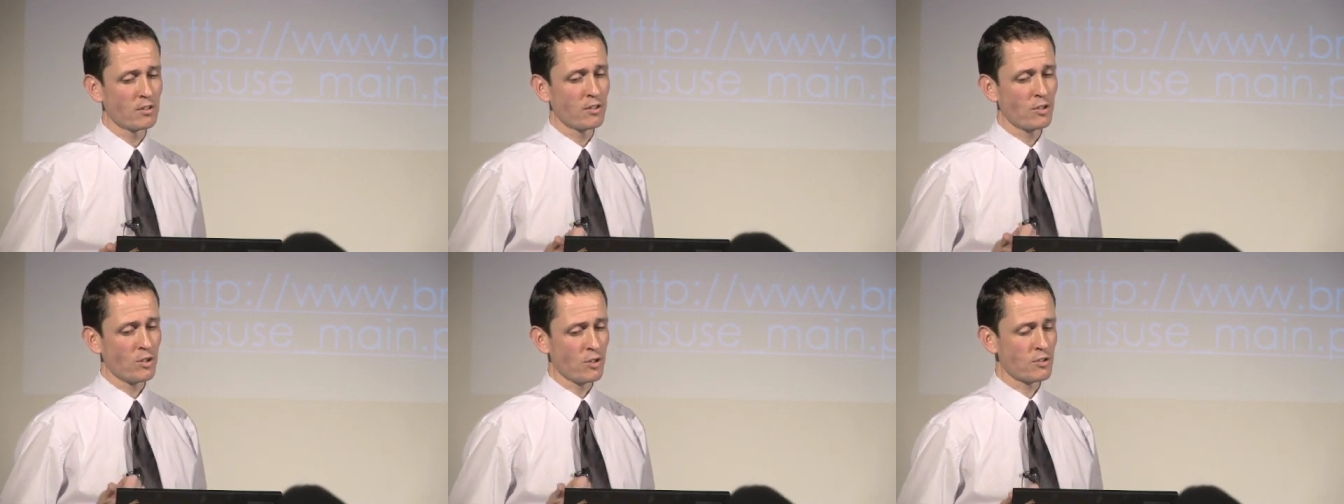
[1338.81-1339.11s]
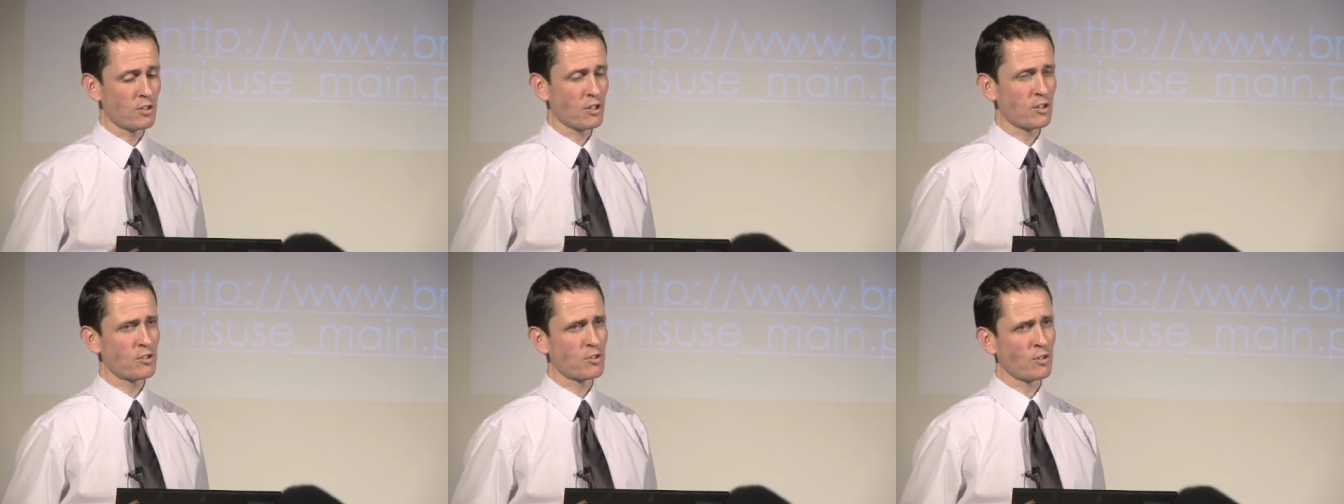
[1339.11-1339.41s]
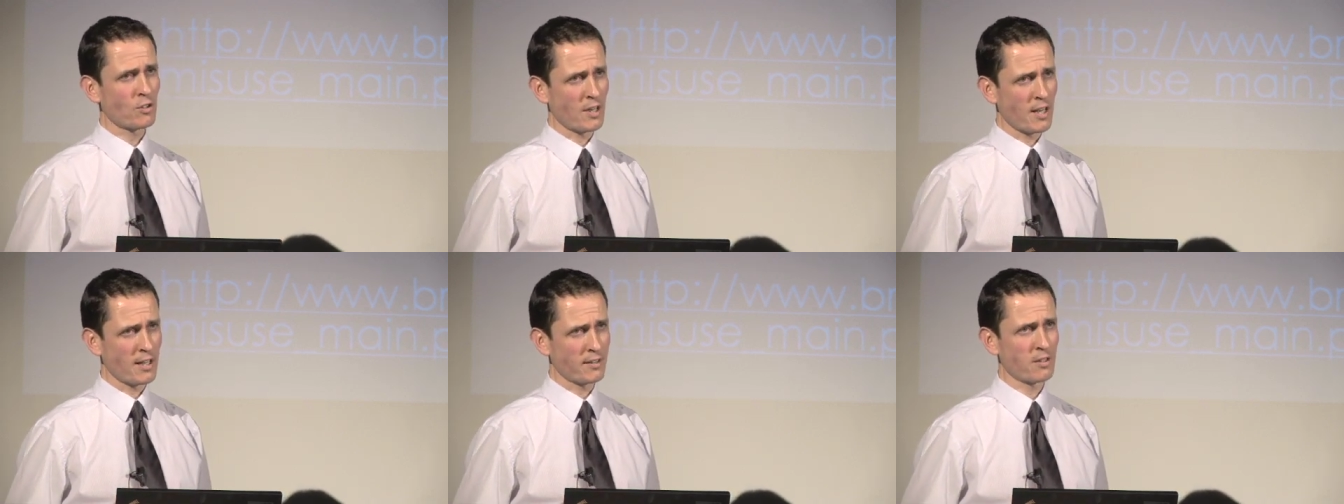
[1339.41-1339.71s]
using
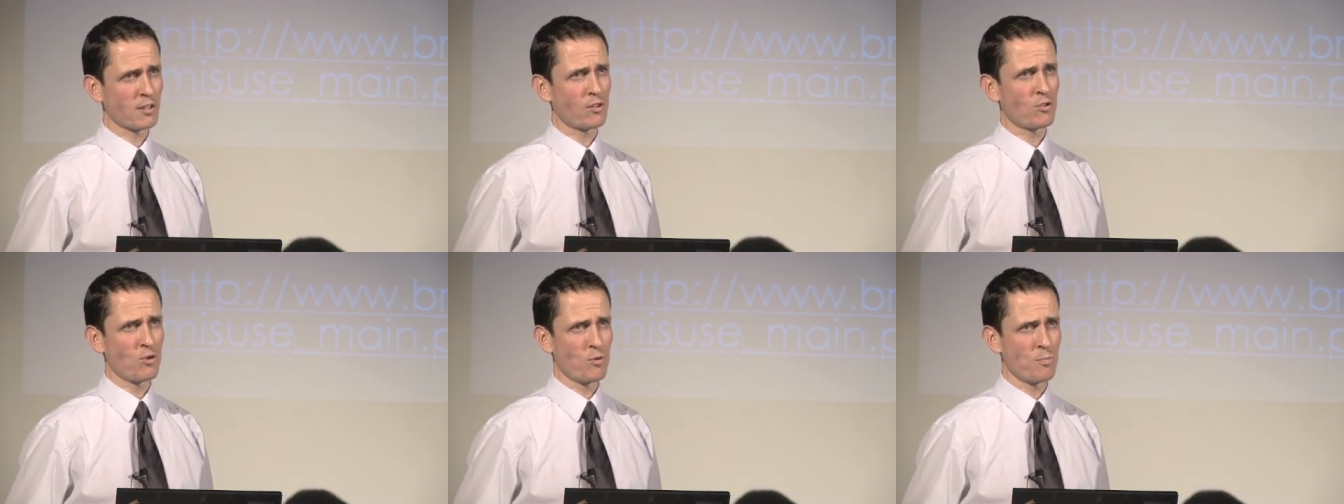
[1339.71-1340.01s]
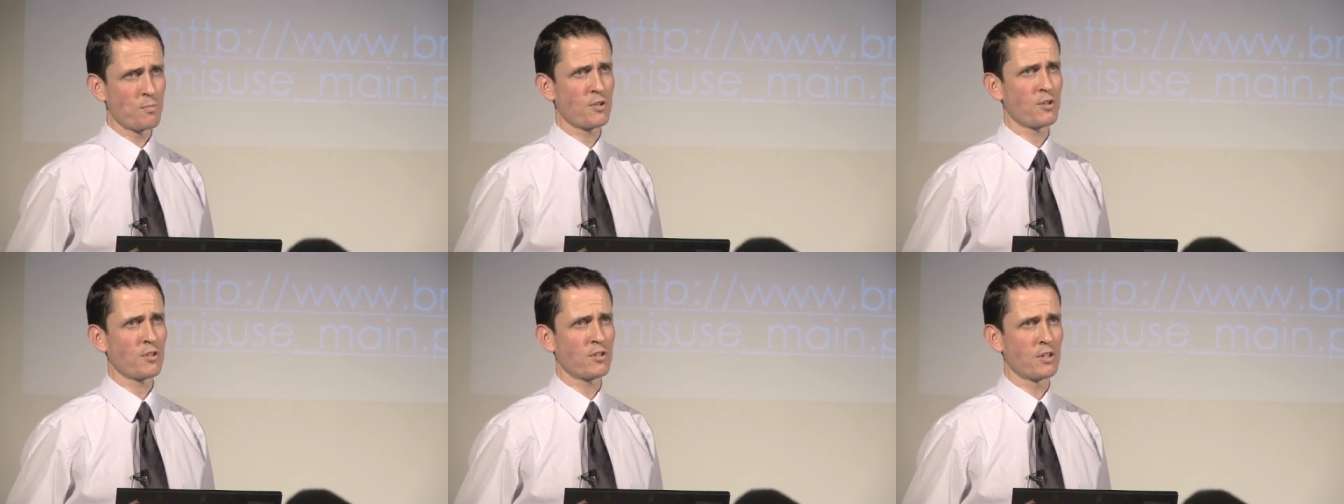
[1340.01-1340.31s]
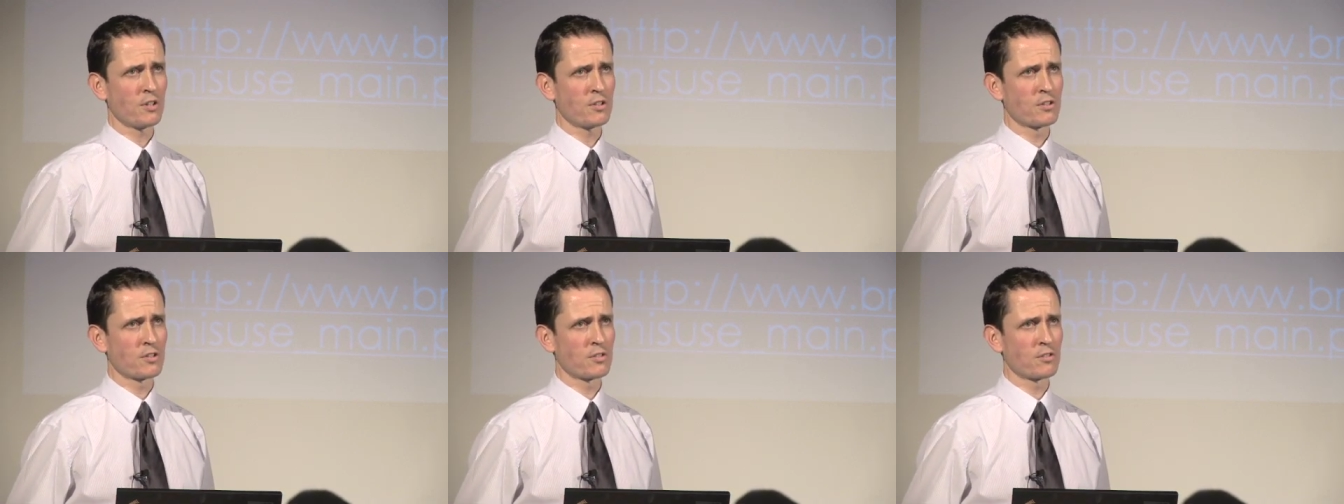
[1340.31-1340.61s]
short-acting
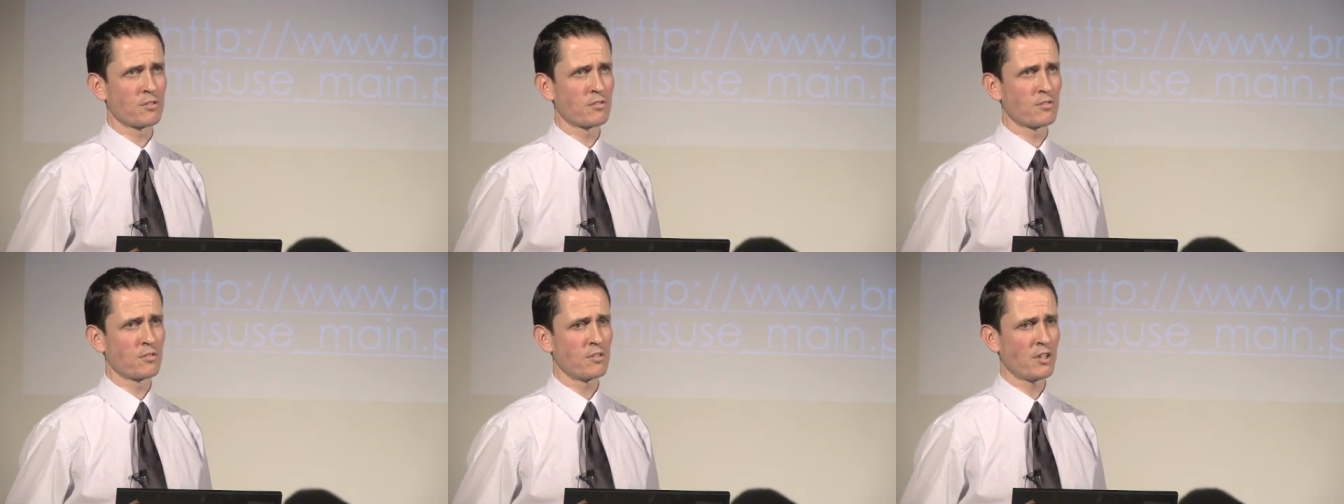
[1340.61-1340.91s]
opioids.